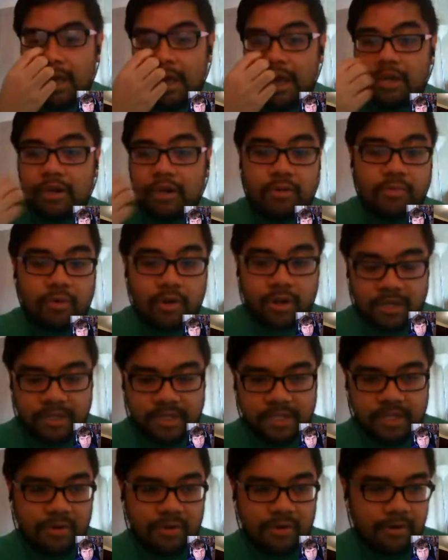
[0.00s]
another point in the
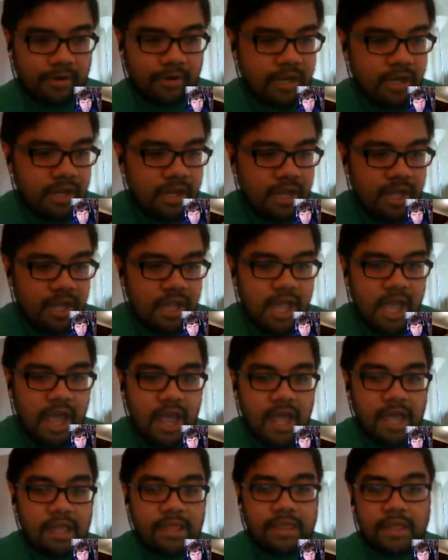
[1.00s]
story.
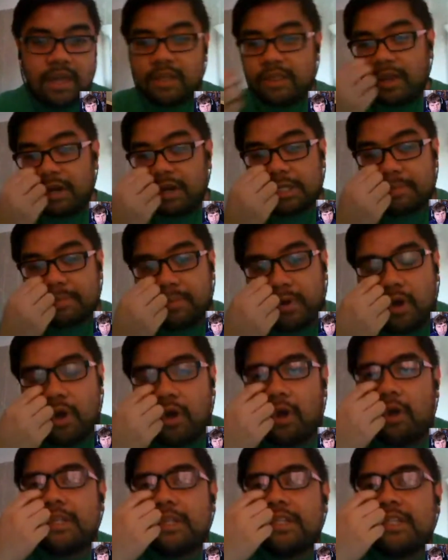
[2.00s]
And there's
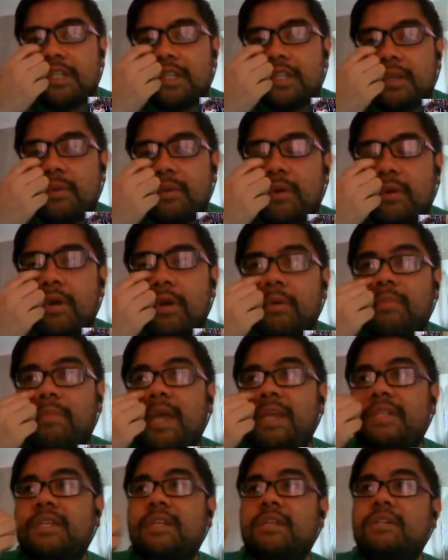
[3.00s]
pause, where
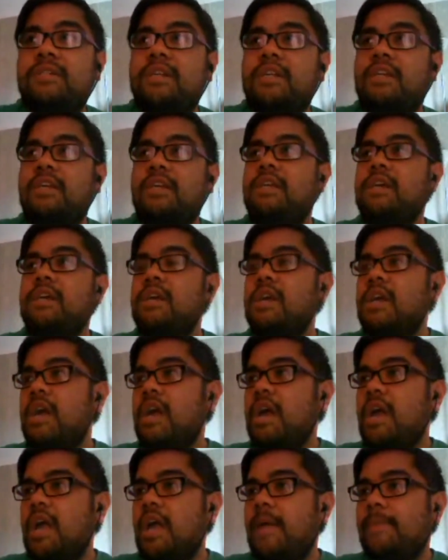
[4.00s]
basically
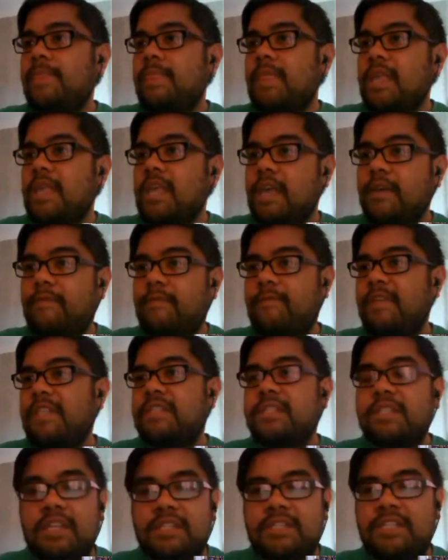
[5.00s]
if
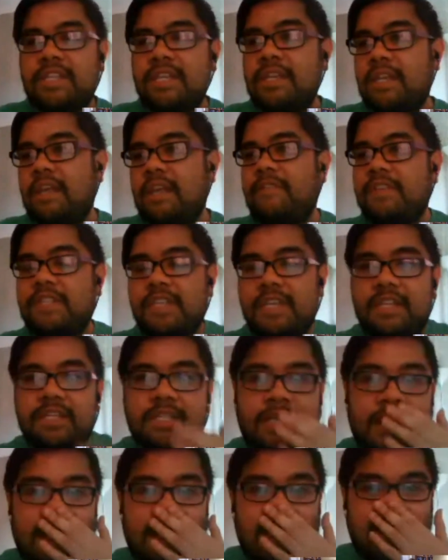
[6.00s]
the scene is
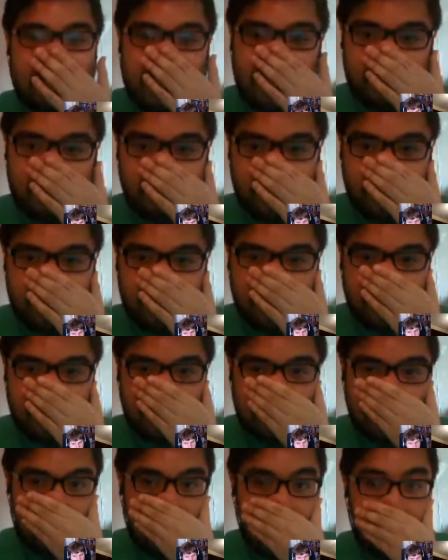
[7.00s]
getting
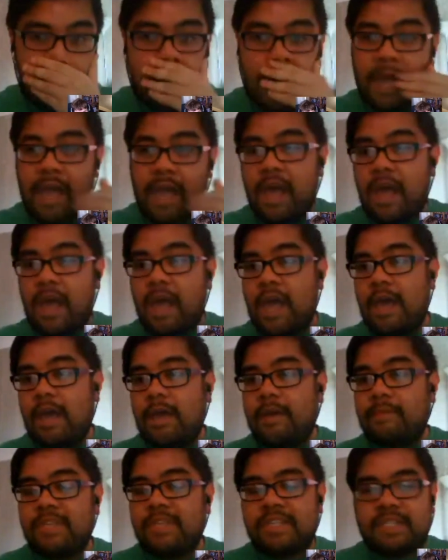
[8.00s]
intense,
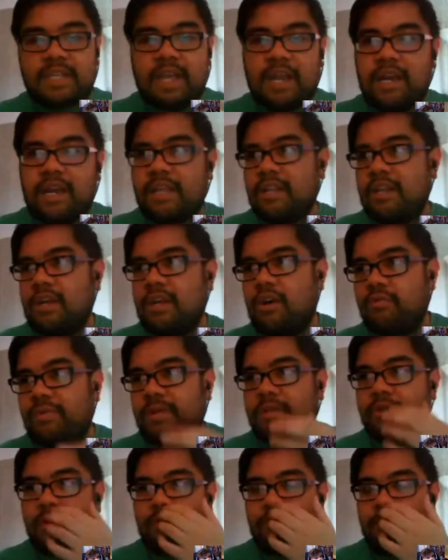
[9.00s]
this is kind of like an
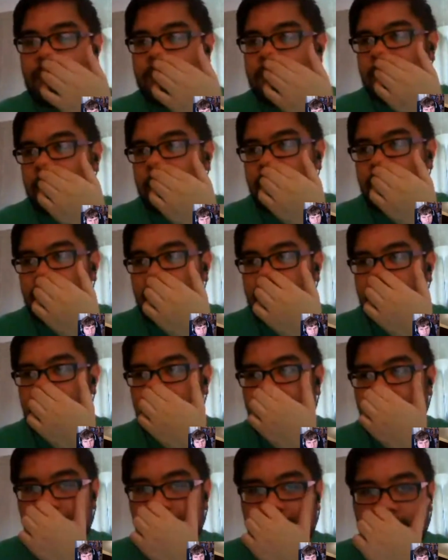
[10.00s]
open door policy that
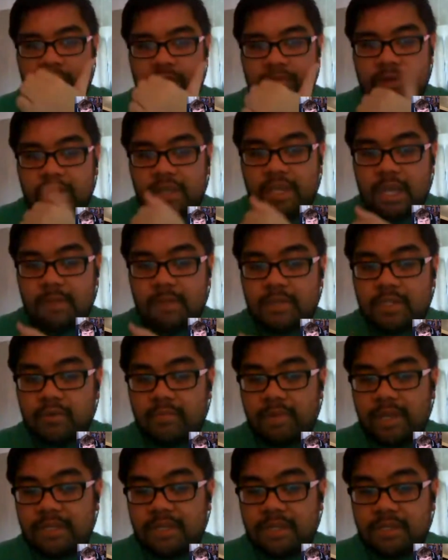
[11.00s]
I can put on my game. So
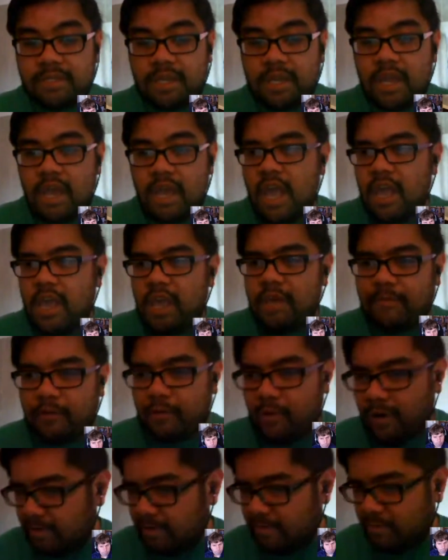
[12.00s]
basically, if
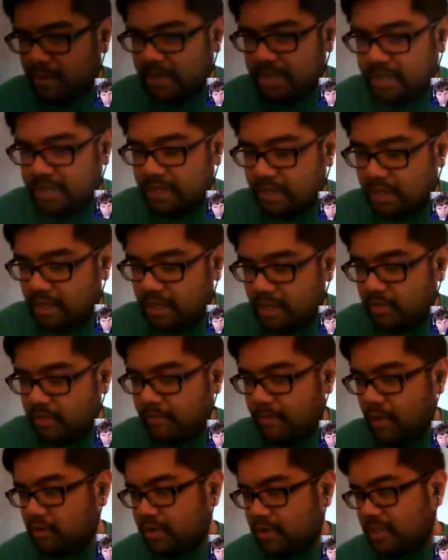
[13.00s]
for whatever reason you
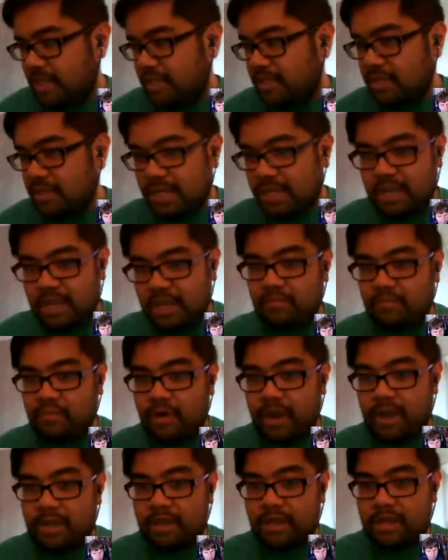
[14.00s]
folks need to take a
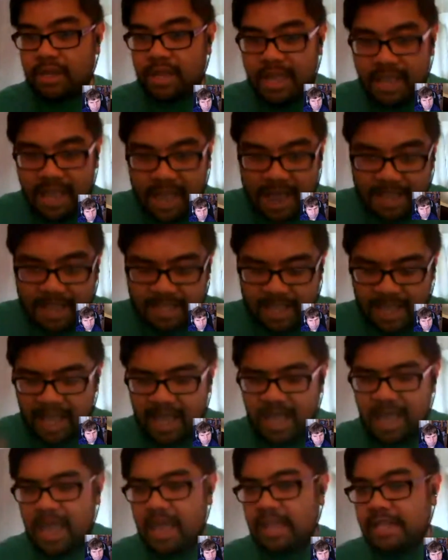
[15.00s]
break at
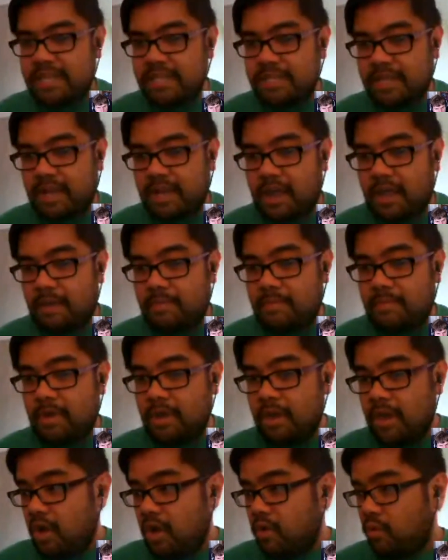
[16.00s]
any time,
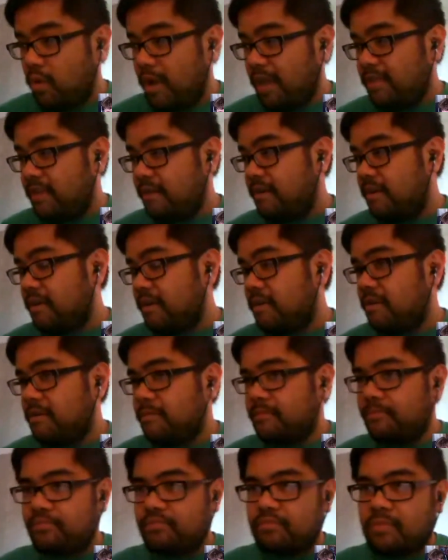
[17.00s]

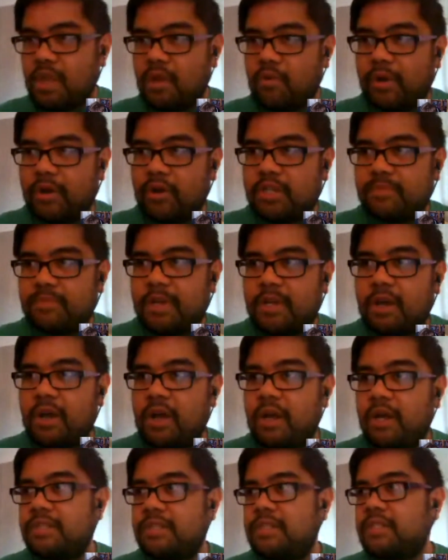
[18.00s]
whether it's
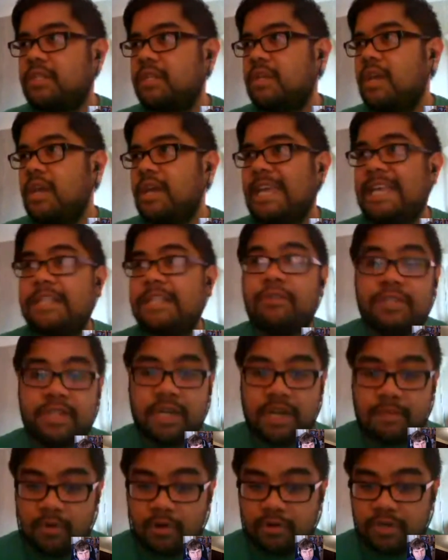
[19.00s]
because if there's
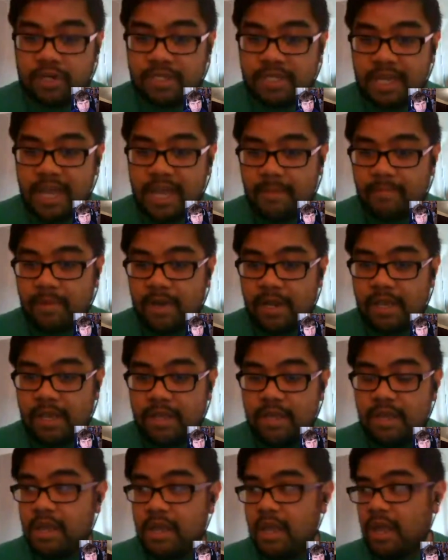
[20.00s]
an emergency
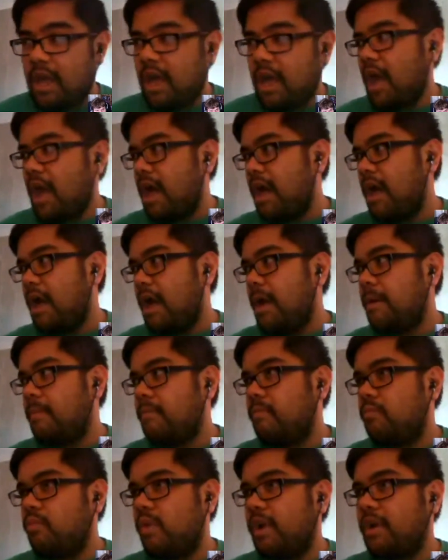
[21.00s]
happening,
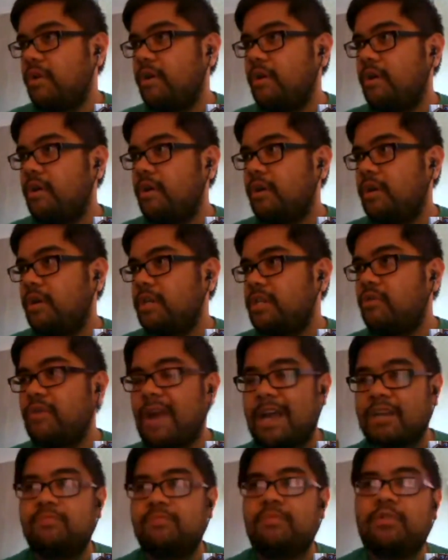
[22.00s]
whether you're
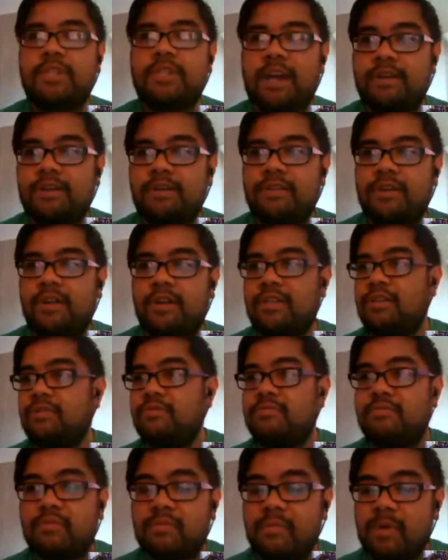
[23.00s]
actually more tired than you thought
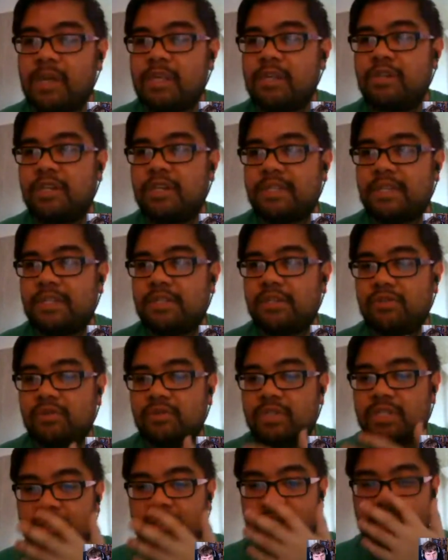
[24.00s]
and you just need
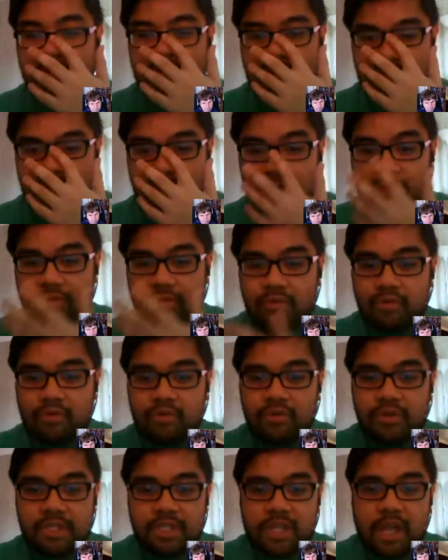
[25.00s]

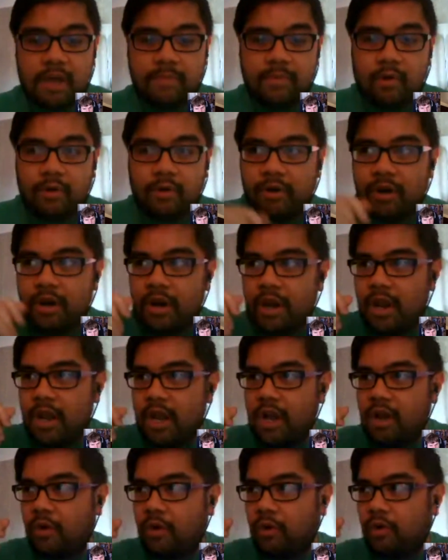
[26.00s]
to stop, or
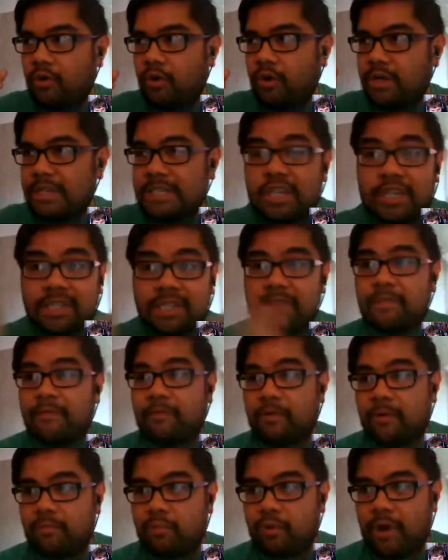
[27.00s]
just even
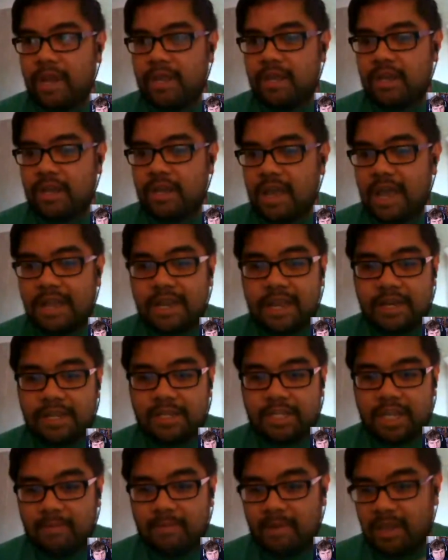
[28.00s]
for a break at any
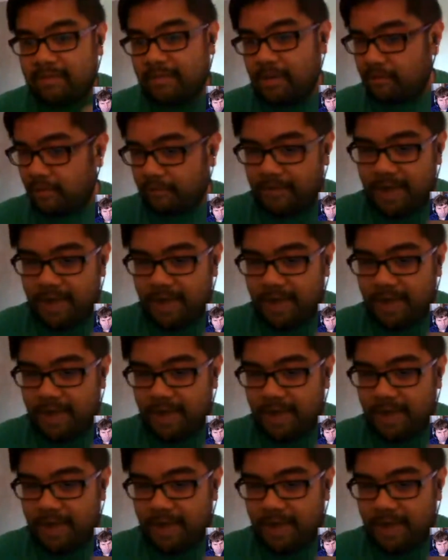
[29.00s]
time, like even for